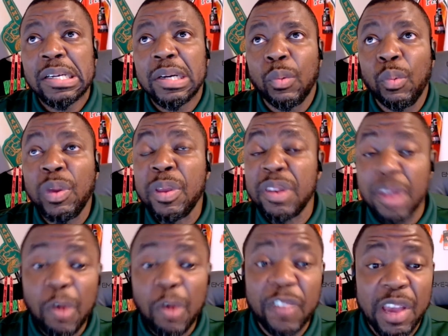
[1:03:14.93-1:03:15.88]
We
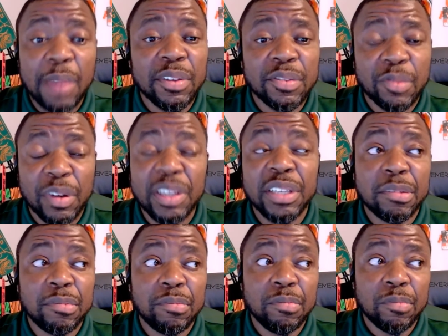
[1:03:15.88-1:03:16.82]
know FAMU's run
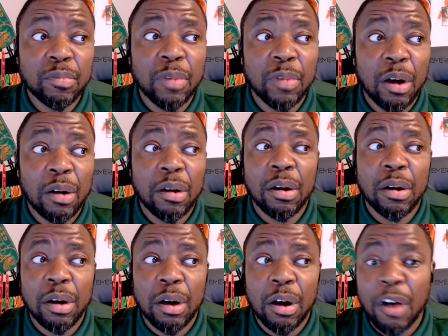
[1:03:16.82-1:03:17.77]

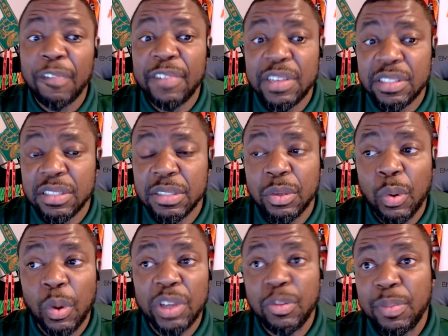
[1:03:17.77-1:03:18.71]
offense is
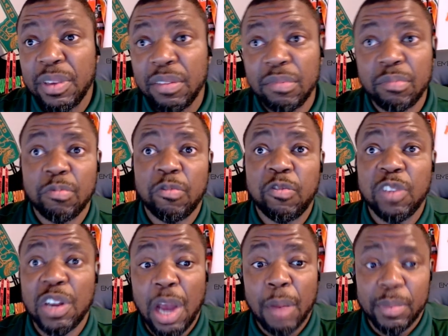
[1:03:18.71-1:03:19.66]
going to be
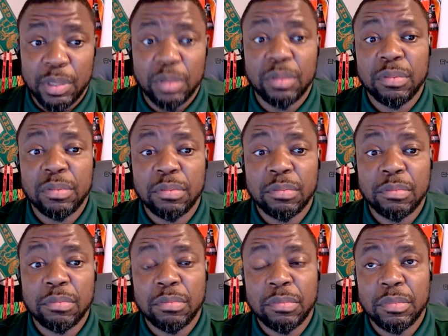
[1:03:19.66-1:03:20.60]
phenomenal.
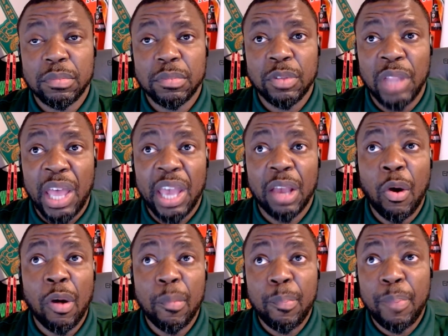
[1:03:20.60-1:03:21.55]
Like,
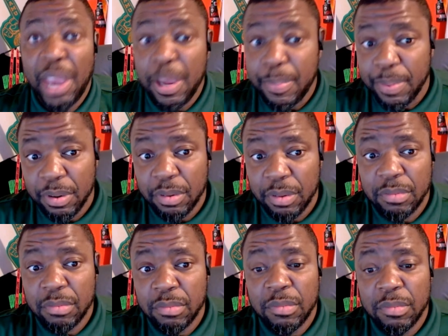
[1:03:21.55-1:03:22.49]
on paper,
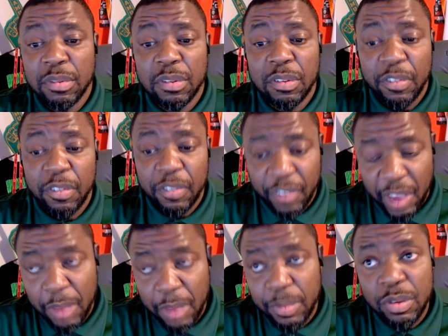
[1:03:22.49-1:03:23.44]

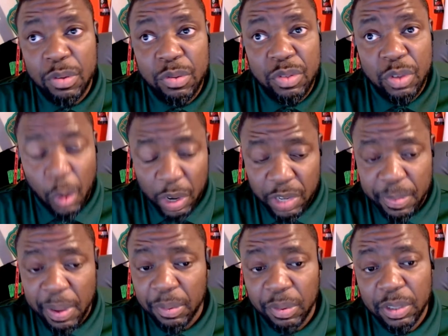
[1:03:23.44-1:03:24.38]
FAMU's going to be
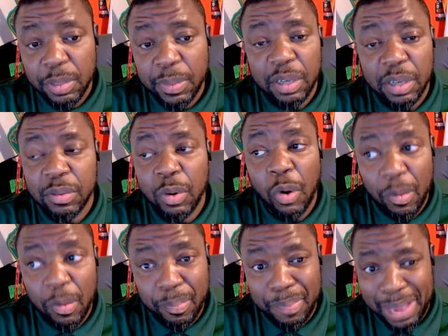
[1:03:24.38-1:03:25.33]
able to run the ball
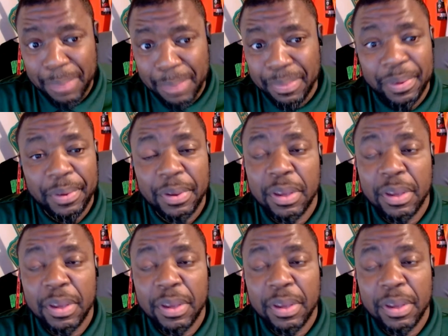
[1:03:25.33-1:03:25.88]
on paper.